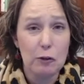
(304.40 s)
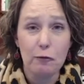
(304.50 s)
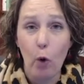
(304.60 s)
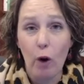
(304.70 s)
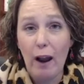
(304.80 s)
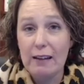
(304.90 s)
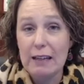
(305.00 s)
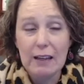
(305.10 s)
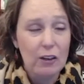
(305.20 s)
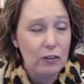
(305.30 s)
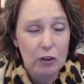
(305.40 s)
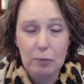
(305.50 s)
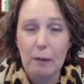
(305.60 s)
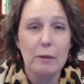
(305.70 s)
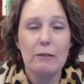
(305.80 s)
four ideas. There's
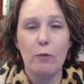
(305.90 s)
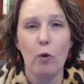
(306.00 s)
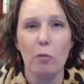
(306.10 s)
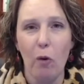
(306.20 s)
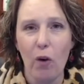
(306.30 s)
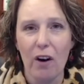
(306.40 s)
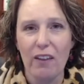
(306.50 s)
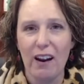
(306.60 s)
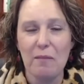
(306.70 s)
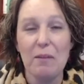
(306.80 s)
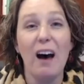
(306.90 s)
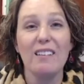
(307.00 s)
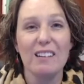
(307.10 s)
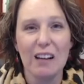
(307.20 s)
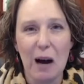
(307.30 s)
probably four more that I'm not
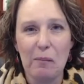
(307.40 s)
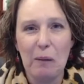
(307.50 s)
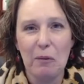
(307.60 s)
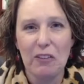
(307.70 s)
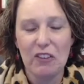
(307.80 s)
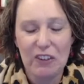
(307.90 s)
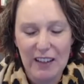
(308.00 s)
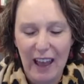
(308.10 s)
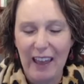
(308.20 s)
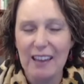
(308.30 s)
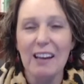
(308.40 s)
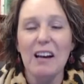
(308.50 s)
going to come up with today.